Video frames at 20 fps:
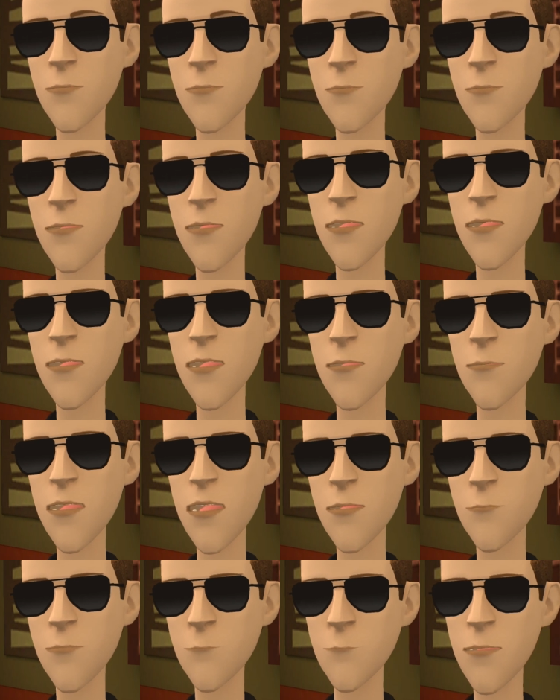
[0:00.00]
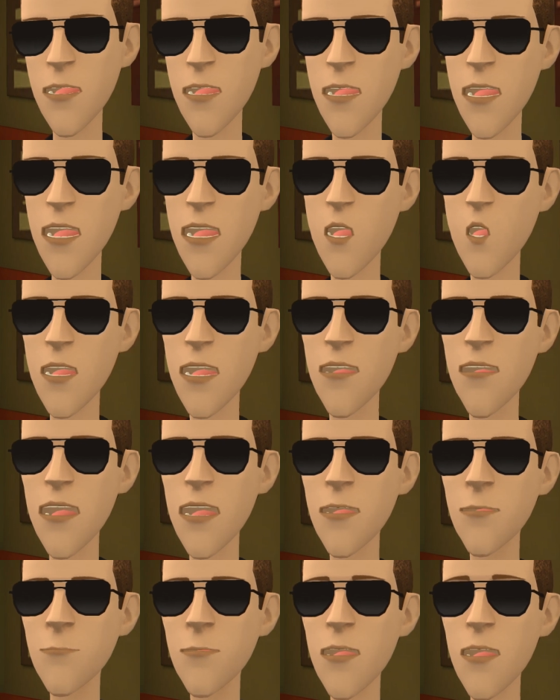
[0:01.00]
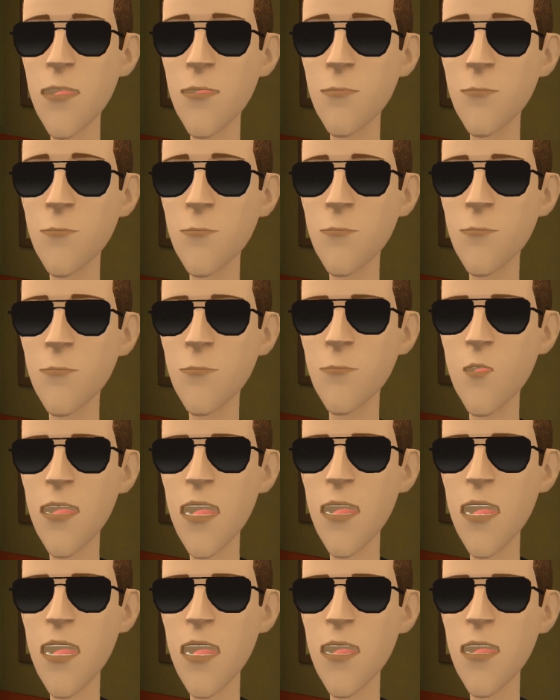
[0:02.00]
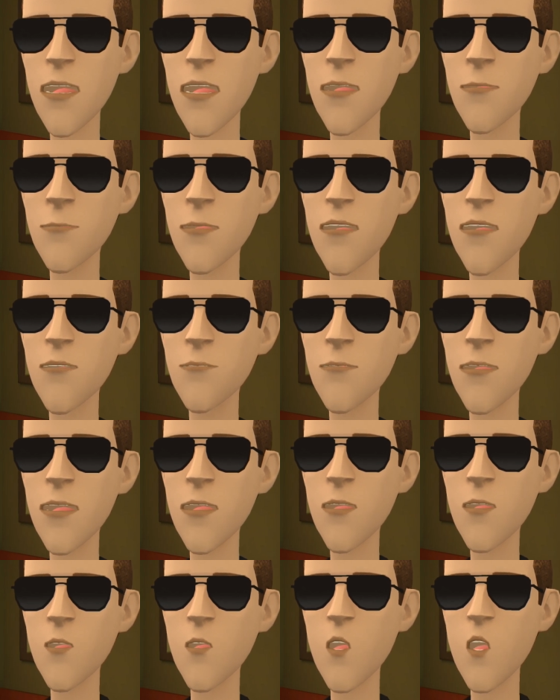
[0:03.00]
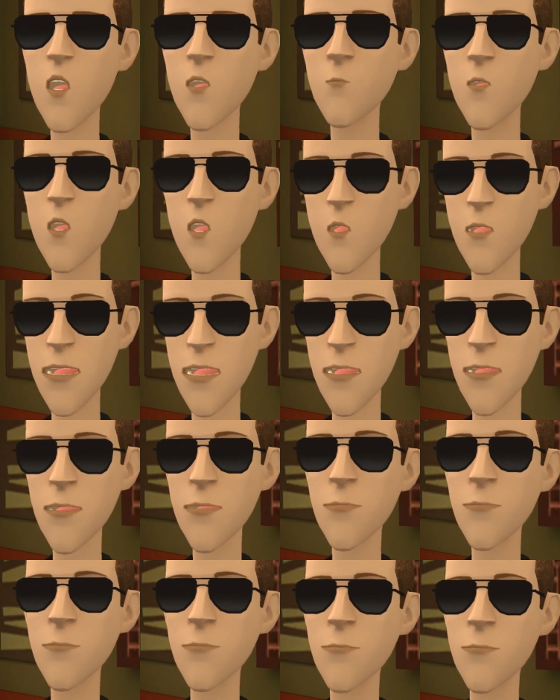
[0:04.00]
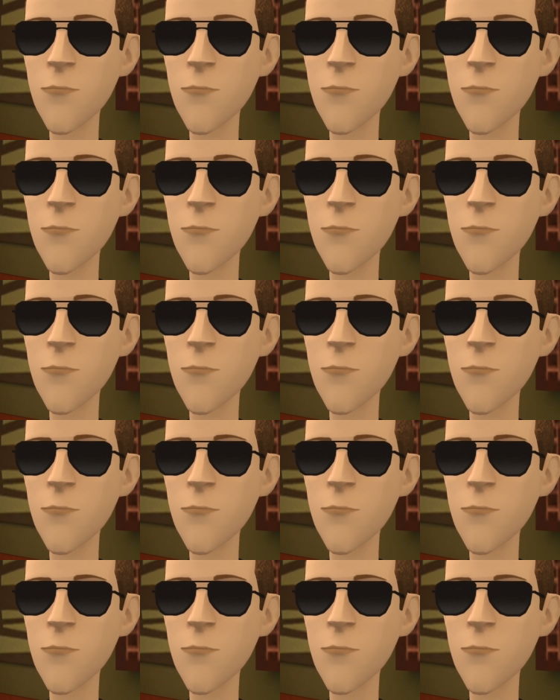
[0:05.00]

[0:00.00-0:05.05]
and I sometimes make intuitive leaps within the realms of my own thought process.